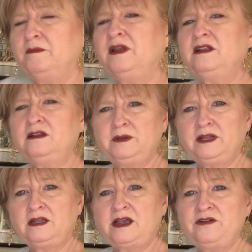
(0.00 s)
A little bit
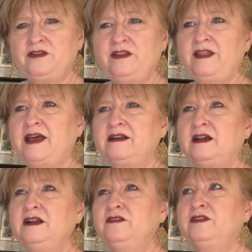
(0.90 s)
lighter than that,
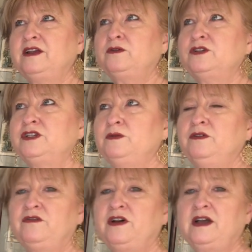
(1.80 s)
kind of like what you
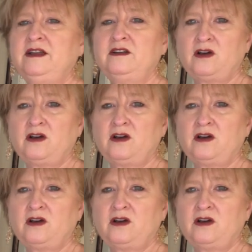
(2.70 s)
would find